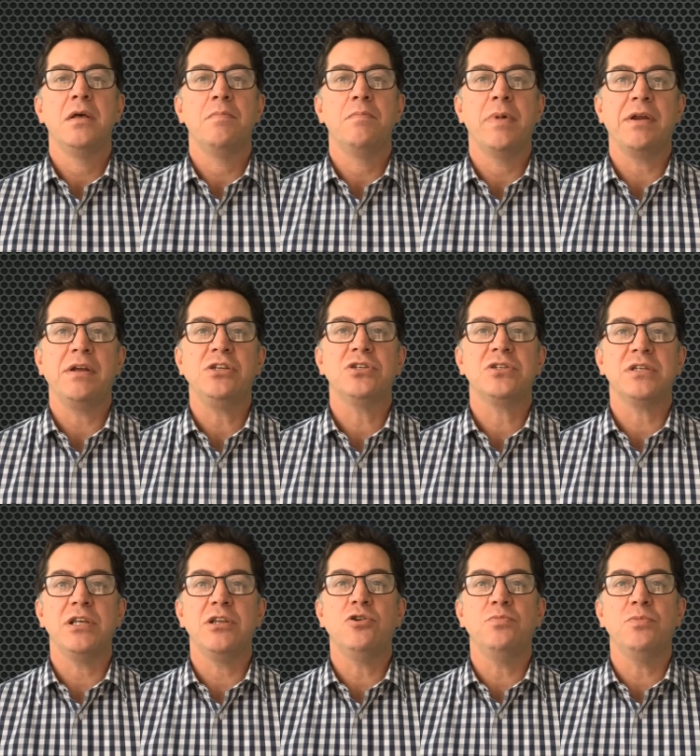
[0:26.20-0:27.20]
Marriages
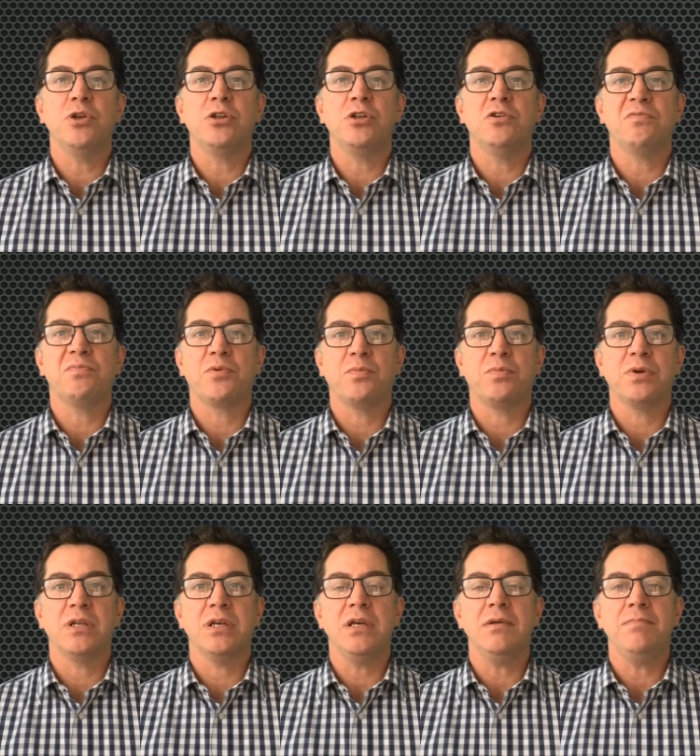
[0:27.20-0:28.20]
in community of
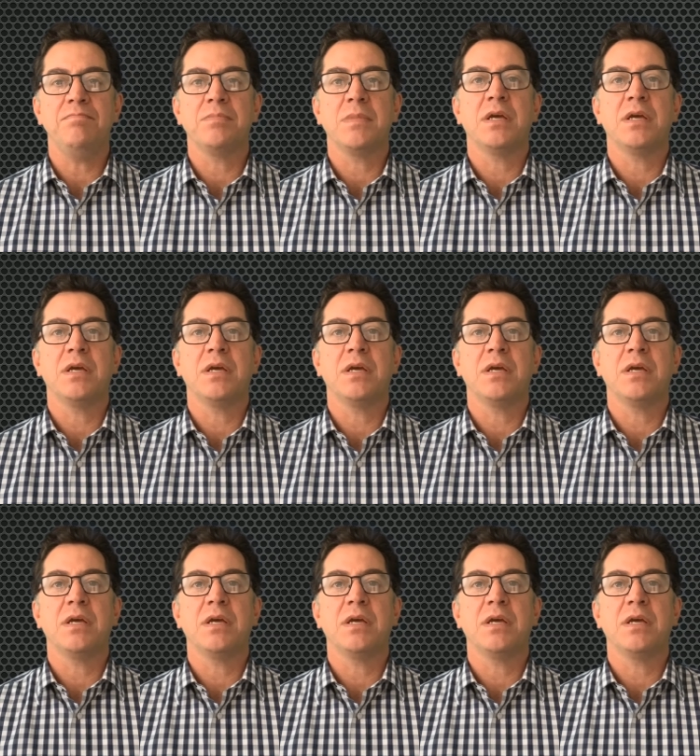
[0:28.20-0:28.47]
property.